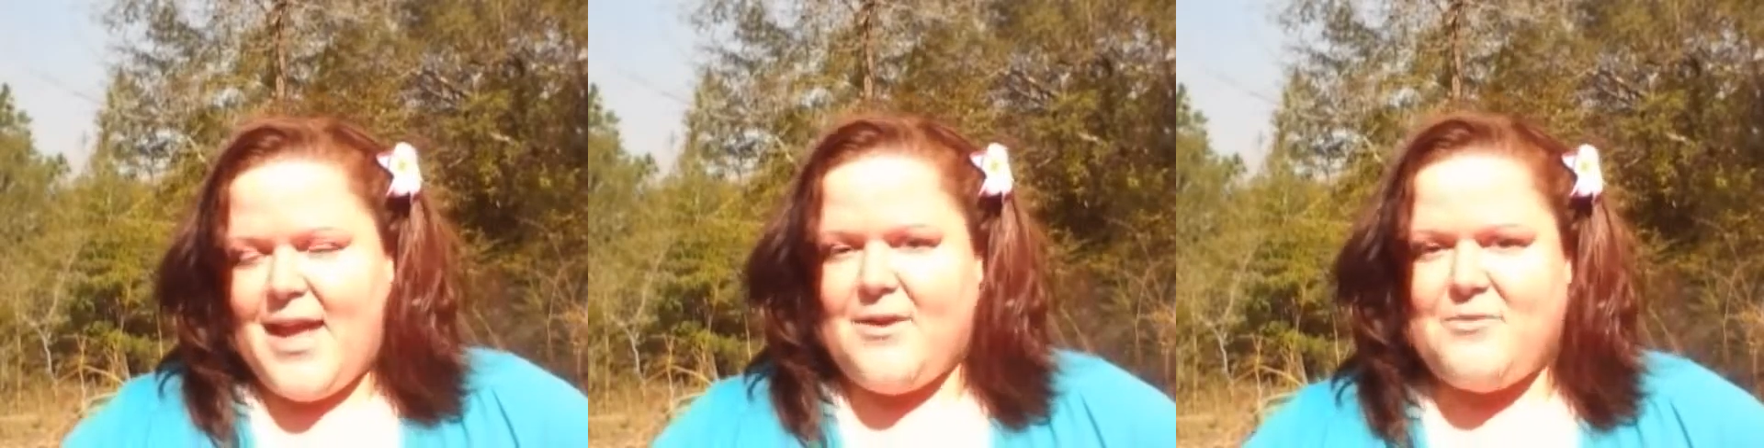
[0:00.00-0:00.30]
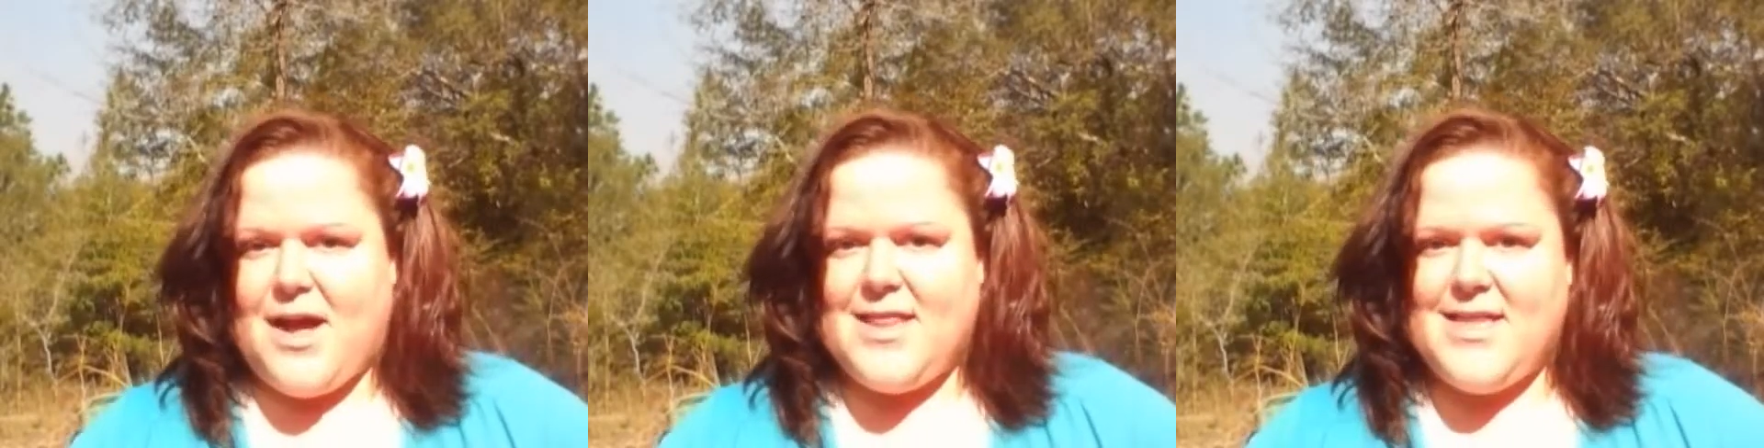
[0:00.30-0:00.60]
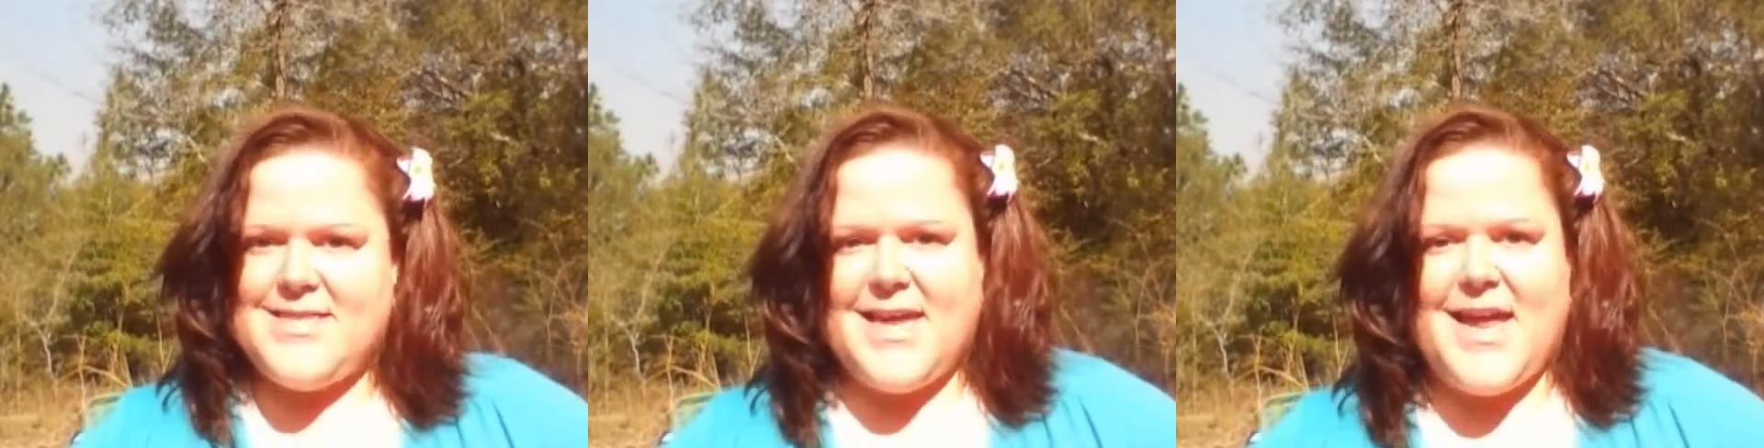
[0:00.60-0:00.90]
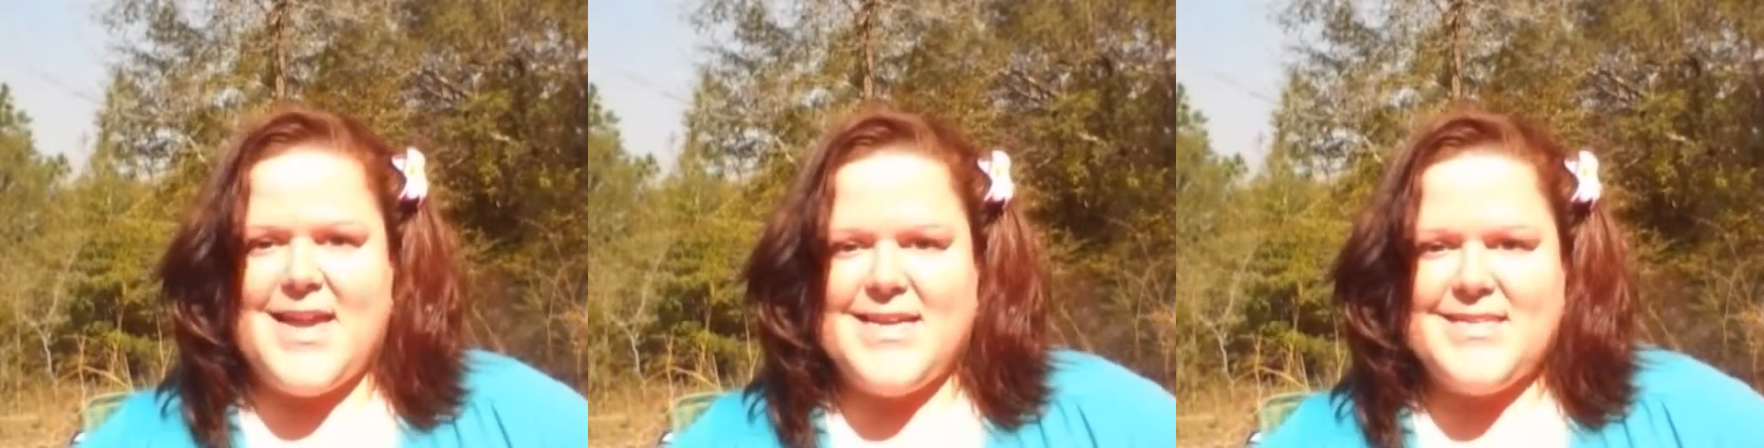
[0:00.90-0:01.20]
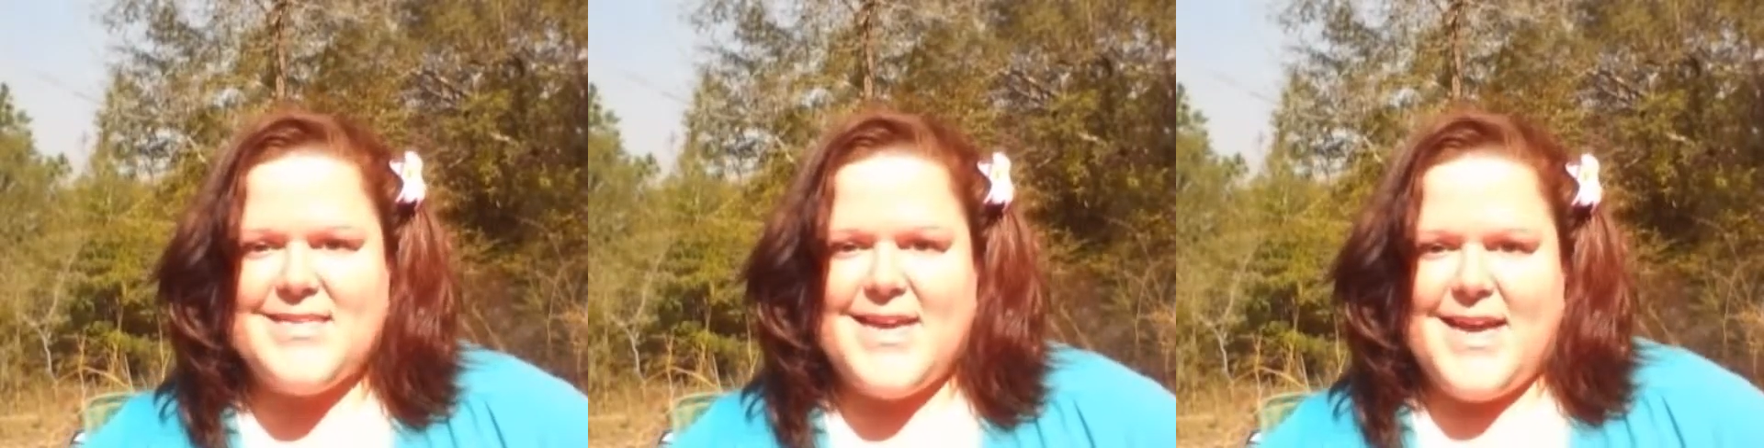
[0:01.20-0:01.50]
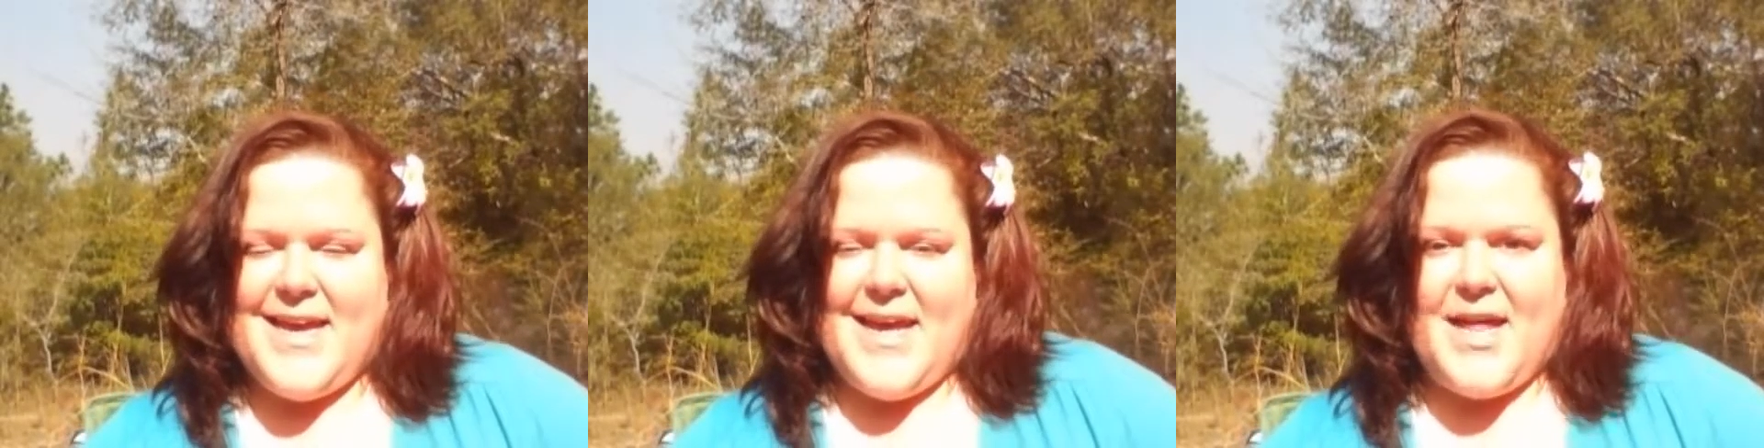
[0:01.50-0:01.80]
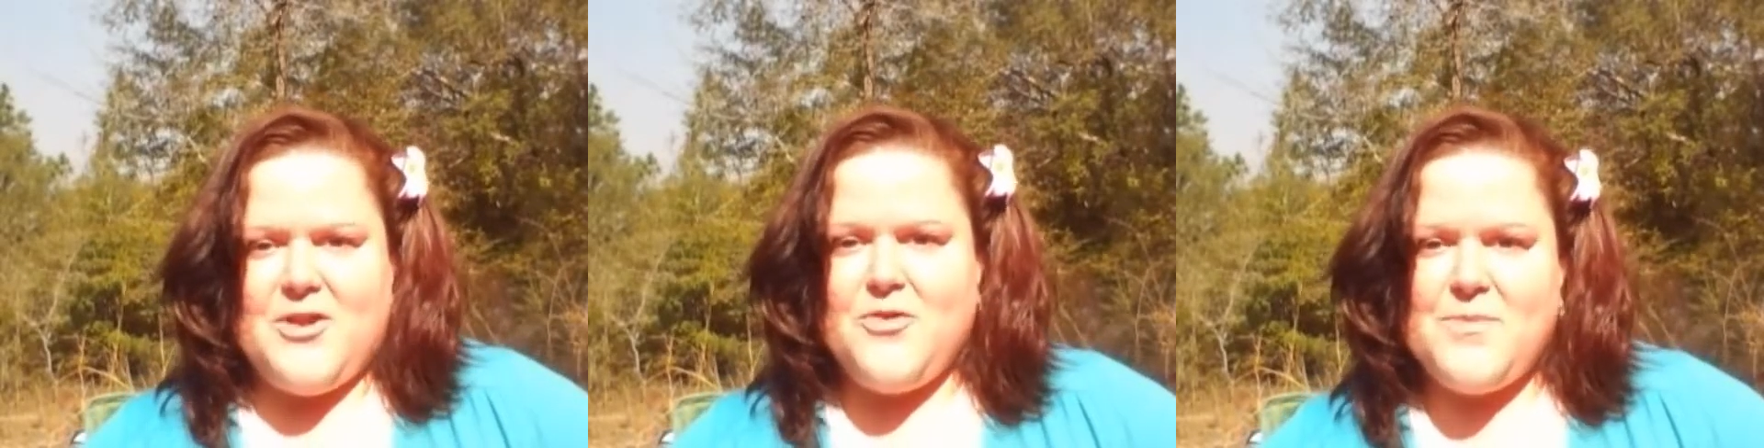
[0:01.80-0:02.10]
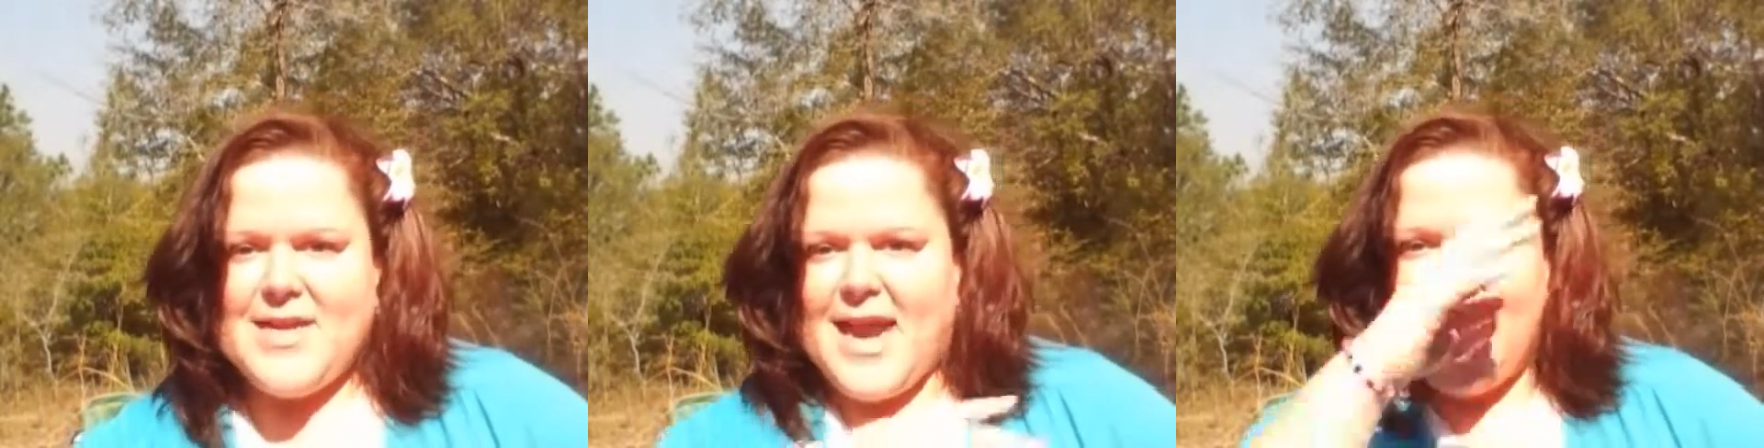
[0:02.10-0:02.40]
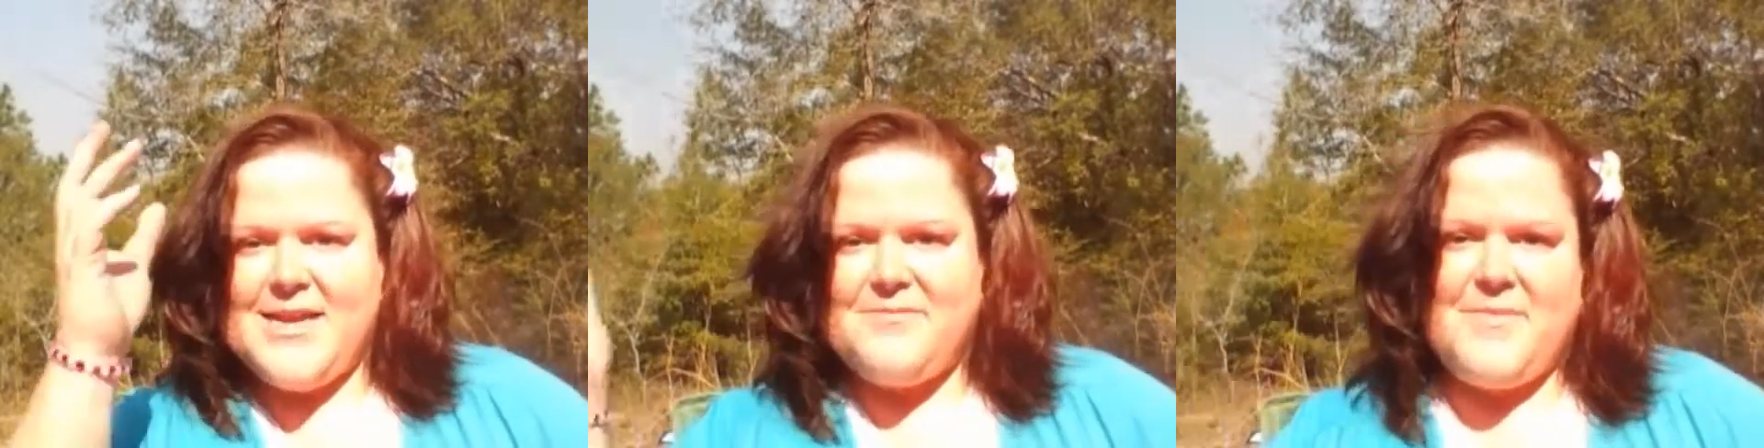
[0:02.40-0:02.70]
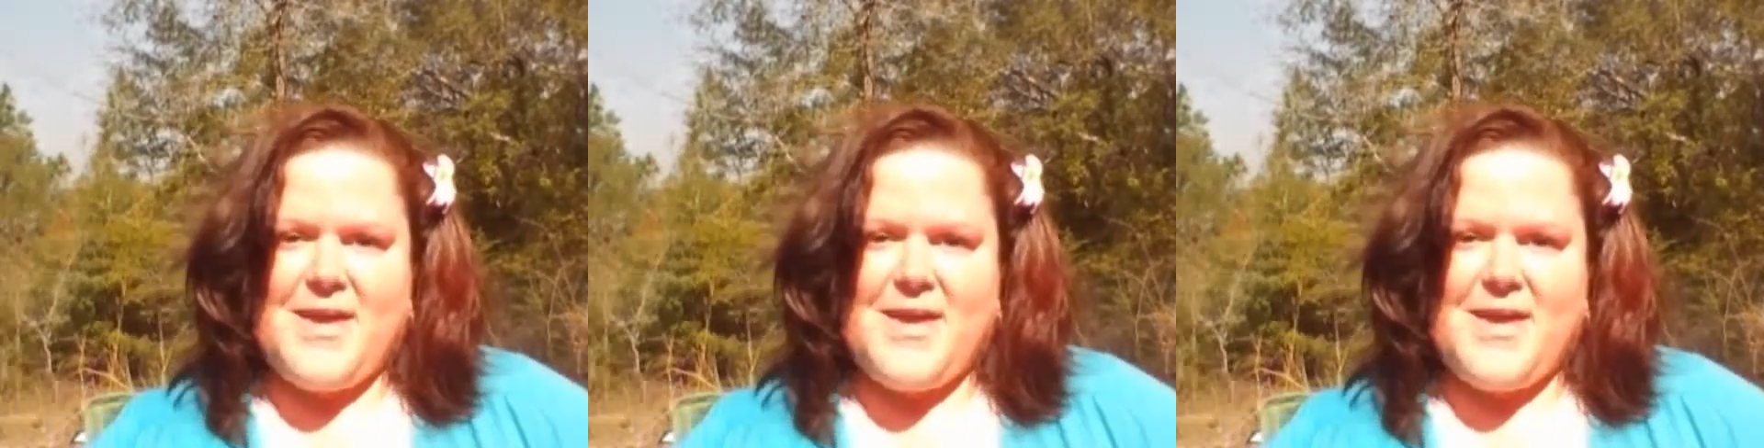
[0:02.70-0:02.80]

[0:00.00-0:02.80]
And while the sun is illuminating